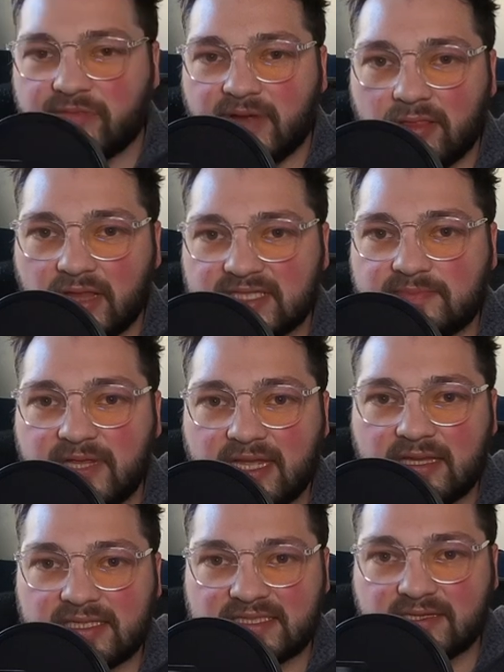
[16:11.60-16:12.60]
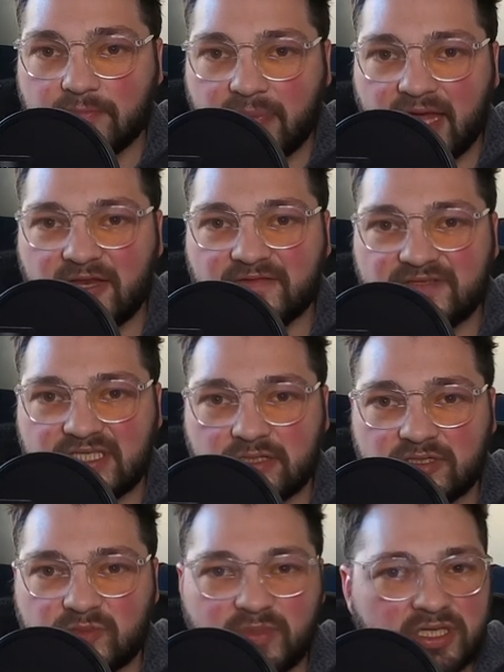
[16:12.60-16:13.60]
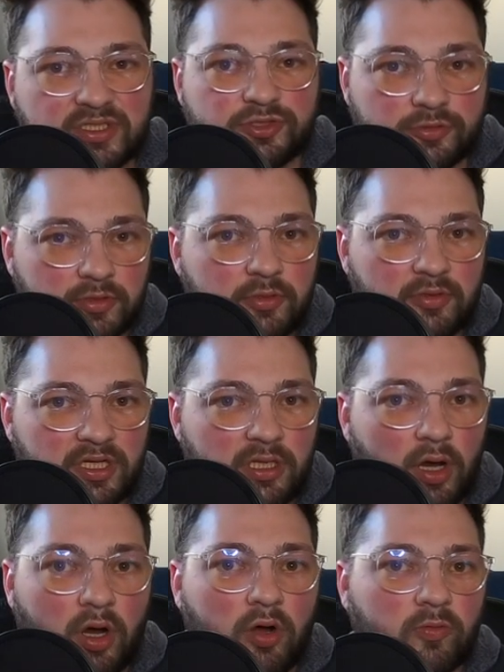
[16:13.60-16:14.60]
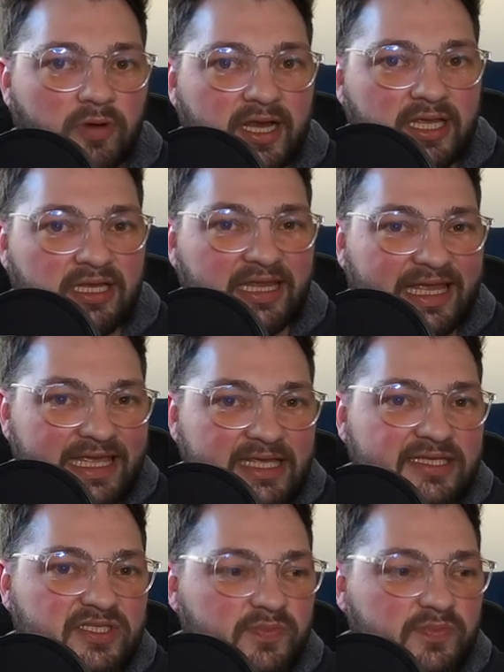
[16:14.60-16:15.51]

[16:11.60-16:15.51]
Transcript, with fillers: my Let's Make This competitive series because Dragunity already is